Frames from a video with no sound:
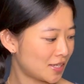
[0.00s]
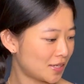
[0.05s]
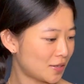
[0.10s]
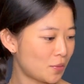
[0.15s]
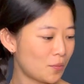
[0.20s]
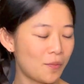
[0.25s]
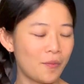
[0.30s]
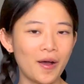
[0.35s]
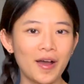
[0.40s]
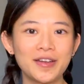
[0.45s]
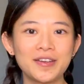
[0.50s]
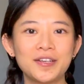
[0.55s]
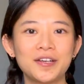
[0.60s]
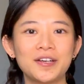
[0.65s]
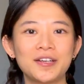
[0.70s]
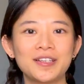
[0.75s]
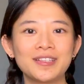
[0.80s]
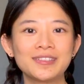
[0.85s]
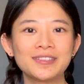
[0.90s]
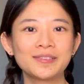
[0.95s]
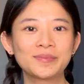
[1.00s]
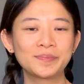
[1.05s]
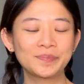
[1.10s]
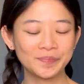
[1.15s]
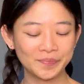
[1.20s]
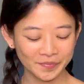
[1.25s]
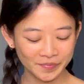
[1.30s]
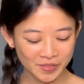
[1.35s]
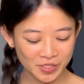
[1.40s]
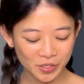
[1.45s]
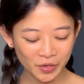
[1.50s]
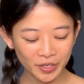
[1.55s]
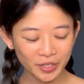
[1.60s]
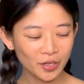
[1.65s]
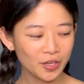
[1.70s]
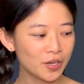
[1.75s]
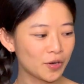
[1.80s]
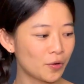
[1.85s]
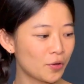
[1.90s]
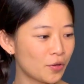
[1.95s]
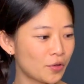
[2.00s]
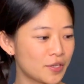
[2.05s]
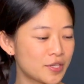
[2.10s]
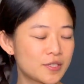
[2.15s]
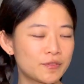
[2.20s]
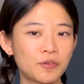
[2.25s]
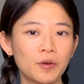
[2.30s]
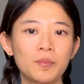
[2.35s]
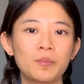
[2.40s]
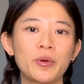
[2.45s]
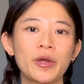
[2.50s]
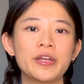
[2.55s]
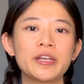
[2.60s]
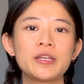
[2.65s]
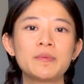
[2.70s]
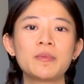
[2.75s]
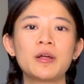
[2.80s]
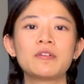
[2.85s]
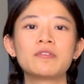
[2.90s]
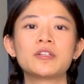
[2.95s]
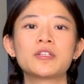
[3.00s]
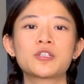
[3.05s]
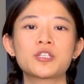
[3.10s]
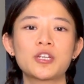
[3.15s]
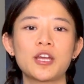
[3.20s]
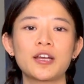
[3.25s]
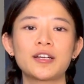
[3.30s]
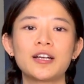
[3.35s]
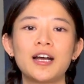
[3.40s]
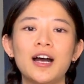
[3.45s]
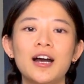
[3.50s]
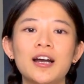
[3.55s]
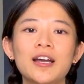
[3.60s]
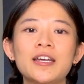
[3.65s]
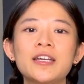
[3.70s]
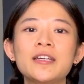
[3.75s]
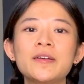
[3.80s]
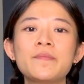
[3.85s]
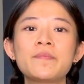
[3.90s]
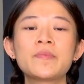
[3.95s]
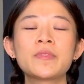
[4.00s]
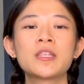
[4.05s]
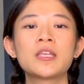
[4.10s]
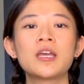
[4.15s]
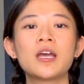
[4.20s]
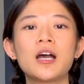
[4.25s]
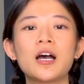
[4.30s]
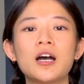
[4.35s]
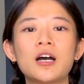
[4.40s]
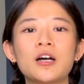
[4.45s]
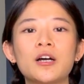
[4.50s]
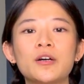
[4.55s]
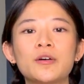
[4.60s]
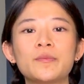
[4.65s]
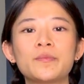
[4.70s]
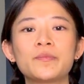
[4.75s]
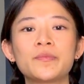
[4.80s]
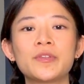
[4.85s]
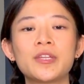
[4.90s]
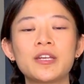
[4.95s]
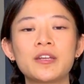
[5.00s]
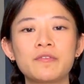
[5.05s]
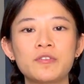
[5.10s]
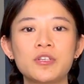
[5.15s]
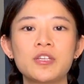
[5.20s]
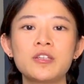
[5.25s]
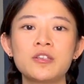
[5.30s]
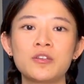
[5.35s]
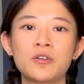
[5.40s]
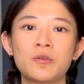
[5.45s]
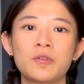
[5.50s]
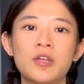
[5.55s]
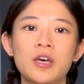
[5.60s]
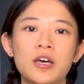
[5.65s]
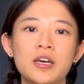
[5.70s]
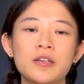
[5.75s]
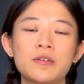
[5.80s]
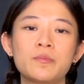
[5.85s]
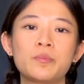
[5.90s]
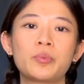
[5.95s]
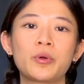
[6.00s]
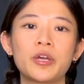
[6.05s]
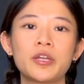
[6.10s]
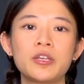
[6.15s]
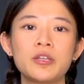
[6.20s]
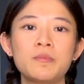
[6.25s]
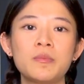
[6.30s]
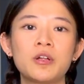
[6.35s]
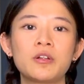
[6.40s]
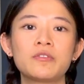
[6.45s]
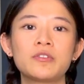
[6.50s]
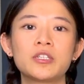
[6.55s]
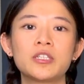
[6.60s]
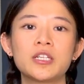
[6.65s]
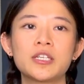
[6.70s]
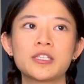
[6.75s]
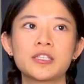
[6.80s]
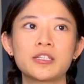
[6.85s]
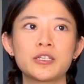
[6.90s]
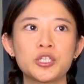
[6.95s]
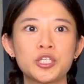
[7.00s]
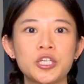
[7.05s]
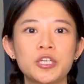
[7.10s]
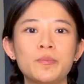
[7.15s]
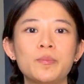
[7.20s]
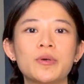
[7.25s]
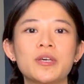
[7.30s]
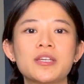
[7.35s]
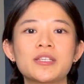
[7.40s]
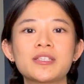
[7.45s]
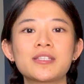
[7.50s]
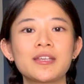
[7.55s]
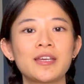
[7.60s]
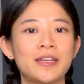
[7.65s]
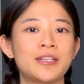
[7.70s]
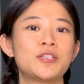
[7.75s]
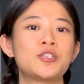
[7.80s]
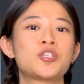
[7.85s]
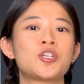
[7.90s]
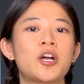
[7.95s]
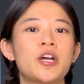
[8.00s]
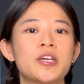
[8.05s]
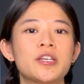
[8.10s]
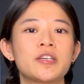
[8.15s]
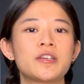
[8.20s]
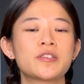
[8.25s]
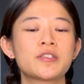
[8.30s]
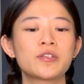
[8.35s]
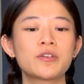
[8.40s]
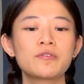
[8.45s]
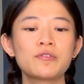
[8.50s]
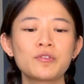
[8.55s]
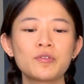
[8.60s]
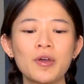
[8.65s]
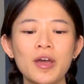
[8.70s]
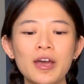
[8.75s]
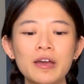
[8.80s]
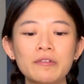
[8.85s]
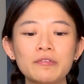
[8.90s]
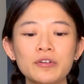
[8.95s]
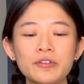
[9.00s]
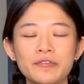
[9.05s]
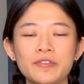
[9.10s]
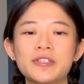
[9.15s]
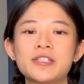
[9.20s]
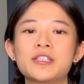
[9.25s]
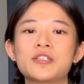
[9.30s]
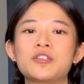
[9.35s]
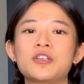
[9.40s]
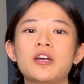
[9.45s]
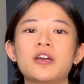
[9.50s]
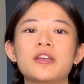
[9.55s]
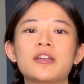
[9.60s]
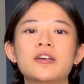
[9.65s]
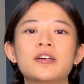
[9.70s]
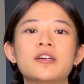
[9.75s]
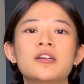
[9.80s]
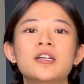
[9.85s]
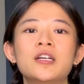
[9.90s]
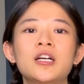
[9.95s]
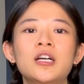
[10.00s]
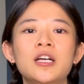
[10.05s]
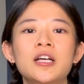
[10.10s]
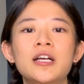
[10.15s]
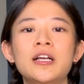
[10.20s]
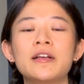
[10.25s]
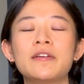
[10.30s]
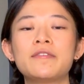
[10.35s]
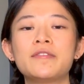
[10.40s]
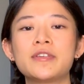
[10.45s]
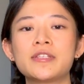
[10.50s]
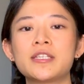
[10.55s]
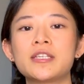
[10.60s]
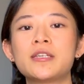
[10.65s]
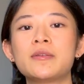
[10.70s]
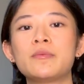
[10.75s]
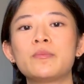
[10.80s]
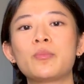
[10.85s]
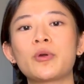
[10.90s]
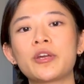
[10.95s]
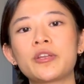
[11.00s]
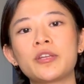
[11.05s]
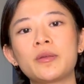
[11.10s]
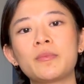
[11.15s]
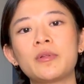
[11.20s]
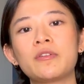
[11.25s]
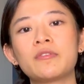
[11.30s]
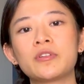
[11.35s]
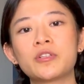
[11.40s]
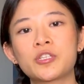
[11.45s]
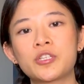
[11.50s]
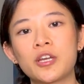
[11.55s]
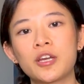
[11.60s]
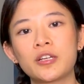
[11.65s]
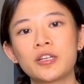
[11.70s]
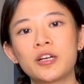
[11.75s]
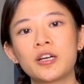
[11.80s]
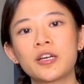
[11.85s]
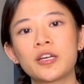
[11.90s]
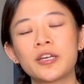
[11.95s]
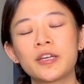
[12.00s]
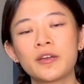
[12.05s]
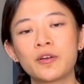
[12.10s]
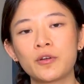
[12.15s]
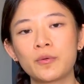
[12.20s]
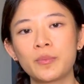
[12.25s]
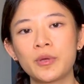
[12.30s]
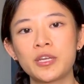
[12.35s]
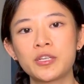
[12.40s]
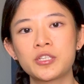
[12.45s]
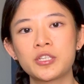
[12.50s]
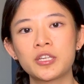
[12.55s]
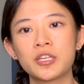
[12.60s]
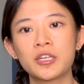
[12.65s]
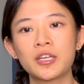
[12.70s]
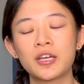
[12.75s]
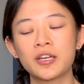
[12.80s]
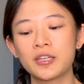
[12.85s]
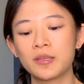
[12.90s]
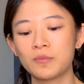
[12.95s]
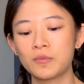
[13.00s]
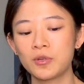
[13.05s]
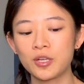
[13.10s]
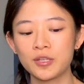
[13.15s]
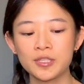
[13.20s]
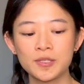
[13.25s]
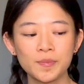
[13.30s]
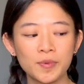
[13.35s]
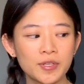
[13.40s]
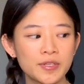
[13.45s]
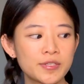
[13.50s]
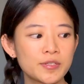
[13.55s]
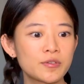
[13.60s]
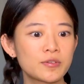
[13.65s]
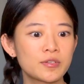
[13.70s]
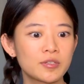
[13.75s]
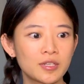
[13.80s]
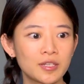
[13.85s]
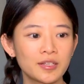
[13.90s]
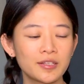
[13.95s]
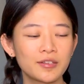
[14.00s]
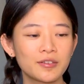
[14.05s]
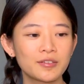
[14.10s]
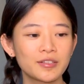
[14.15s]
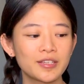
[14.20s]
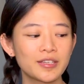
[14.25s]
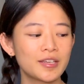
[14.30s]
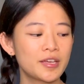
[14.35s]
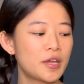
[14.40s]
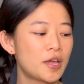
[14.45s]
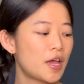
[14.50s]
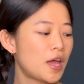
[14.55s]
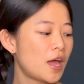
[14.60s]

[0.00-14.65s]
why not? So I got all these from Brandy Melville Shanghai. And if you didn't know that, Brandy Melville is the cheapest in China. So if you ever visit China, visit Brandy Melville Shanghai or Beijing. I am not sponsored, clearly.